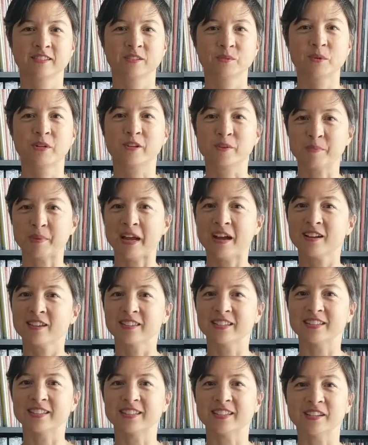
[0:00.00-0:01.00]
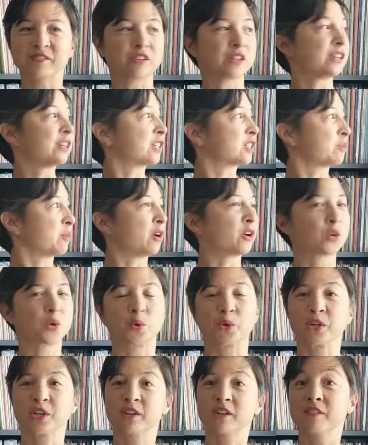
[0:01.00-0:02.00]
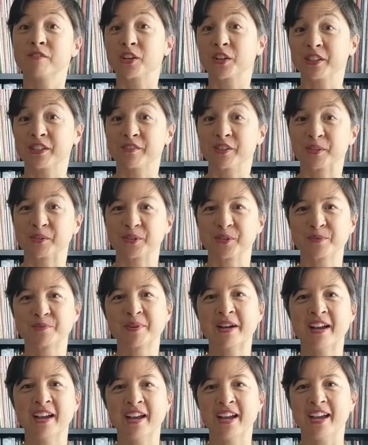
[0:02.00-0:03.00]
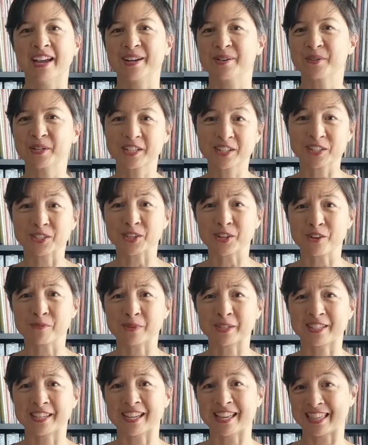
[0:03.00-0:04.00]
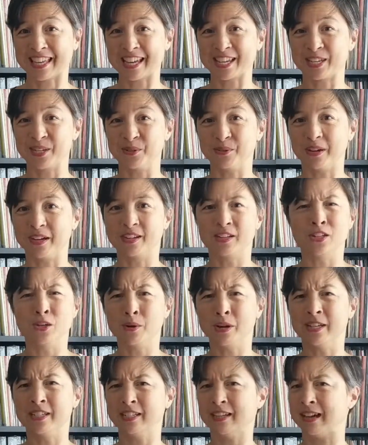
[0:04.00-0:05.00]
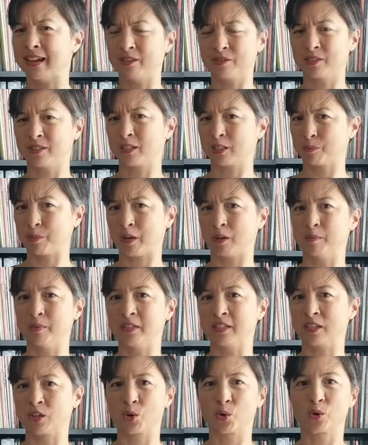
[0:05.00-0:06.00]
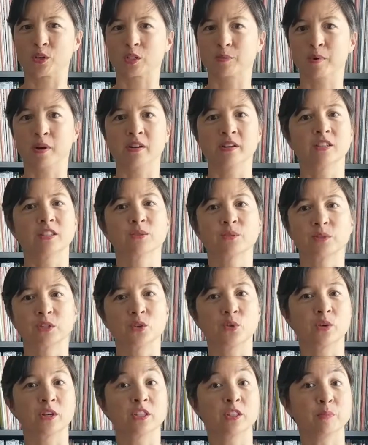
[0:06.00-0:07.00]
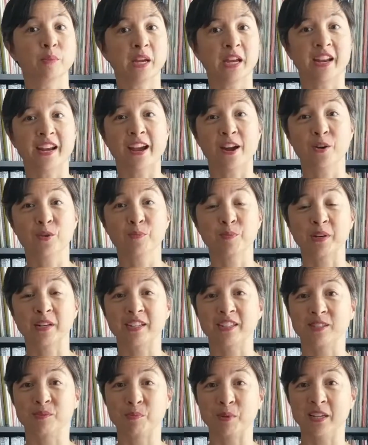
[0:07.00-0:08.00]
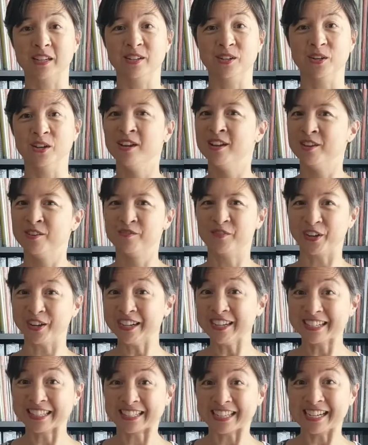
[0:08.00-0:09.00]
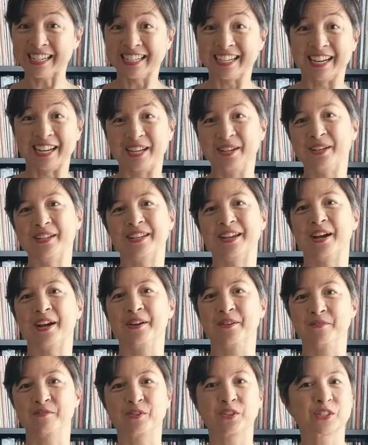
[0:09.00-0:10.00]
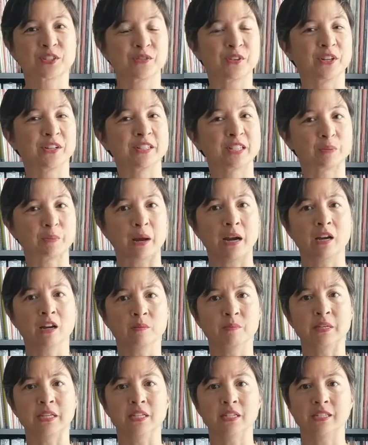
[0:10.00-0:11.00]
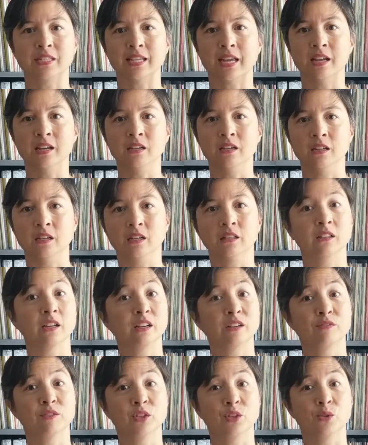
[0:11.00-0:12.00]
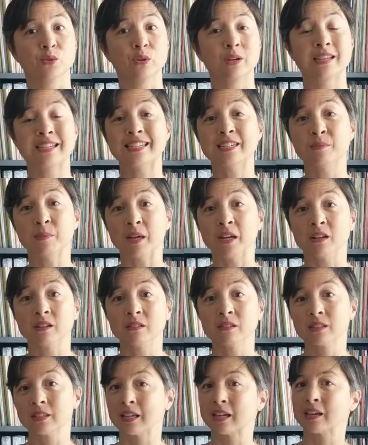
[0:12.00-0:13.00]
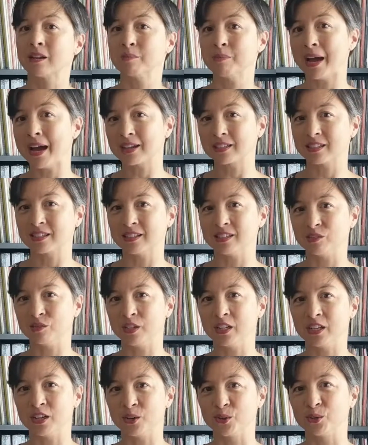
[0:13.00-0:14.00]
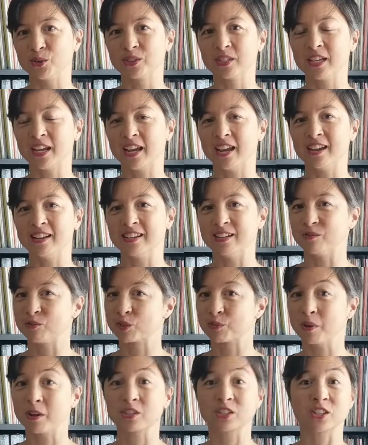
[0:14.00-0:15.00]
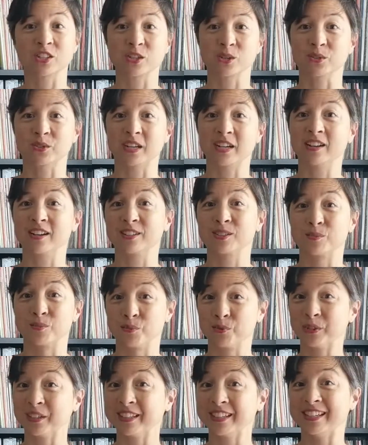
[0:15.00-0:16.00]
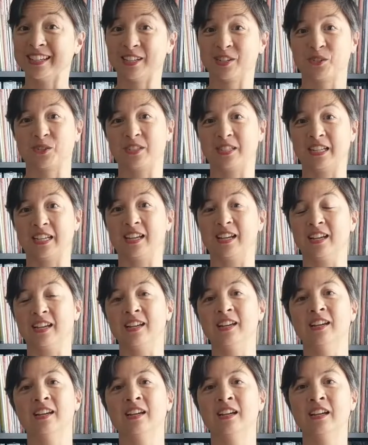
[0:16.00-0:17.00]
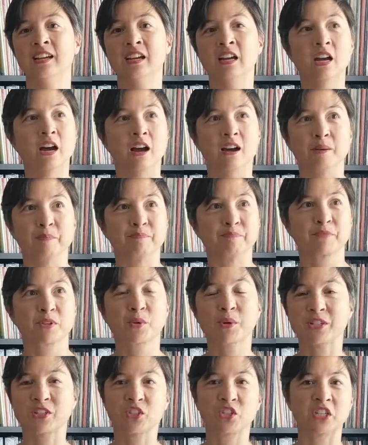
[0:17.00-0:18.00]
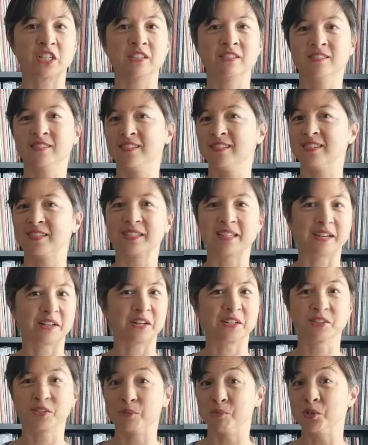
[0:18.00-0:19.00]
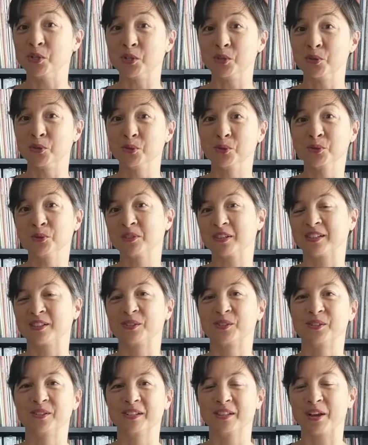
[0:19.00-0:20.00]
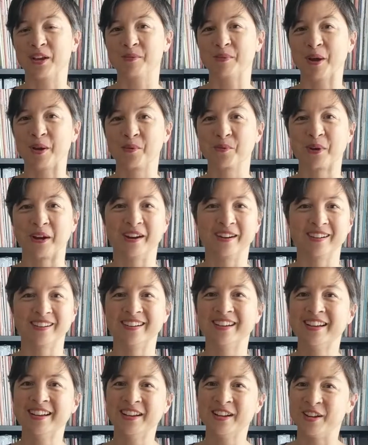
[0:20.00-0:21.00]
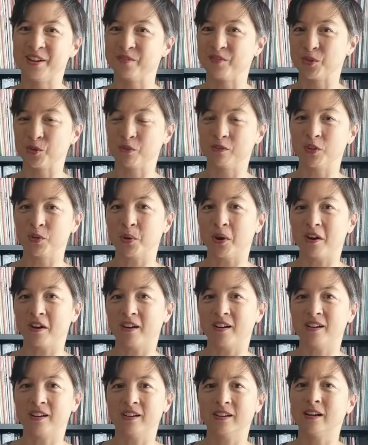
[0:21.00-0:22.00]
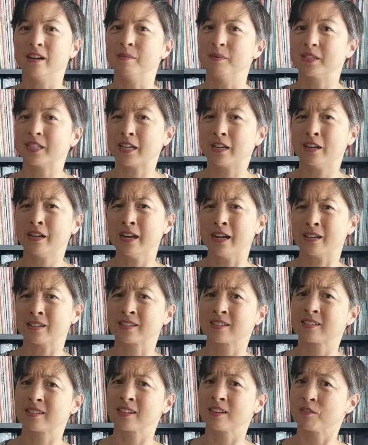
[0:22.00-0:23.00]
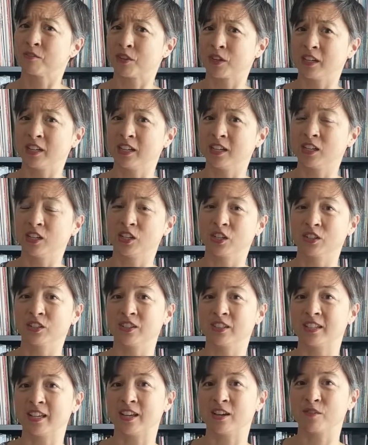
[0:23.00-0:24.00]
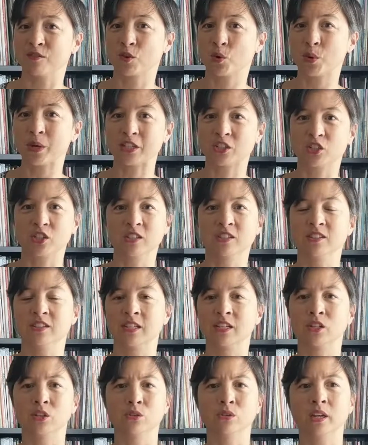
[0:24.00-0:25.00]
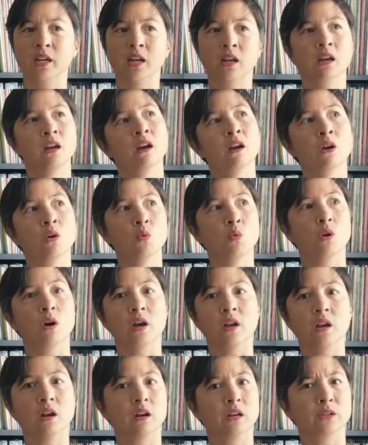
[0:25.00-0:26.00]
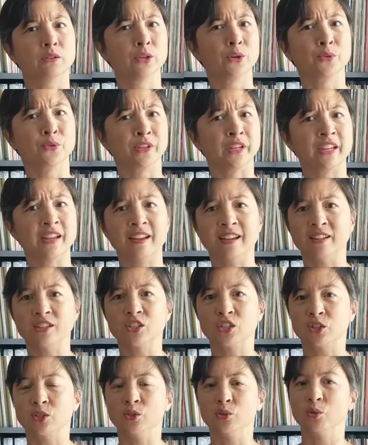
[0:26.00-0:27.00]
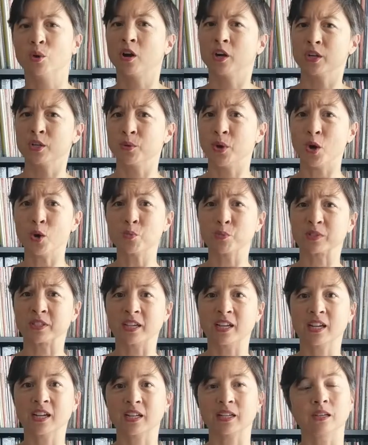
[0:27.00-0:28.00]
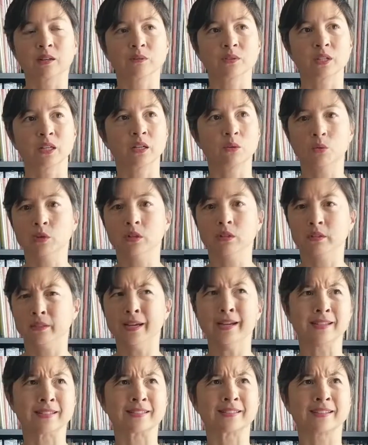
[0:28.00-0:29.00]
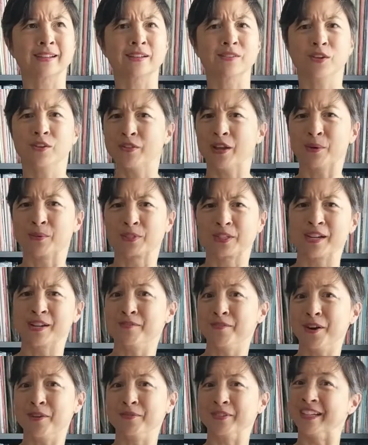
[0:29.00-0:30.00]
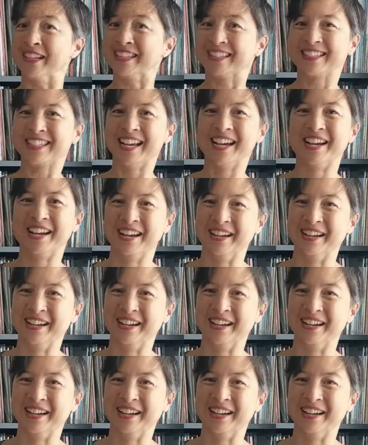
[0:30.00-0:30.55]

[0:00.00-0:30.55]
Welcome back. This is a very small corner of our living room, and I wanted to start off by saying thank you. I had no idea how this experiment in correspondence was going to pan out, but it's been very exciting. It, first of all, inspired me to send a lot of you emails linking back to these videos, and in response to those, I got some really interesting questions, I got some news, I learned a lot about where a few of you are, and Terry asked a very good set of questions, including one, are you lonely? And two, are you homesick? And I was like, well, yes, I thought that was kind of obvious.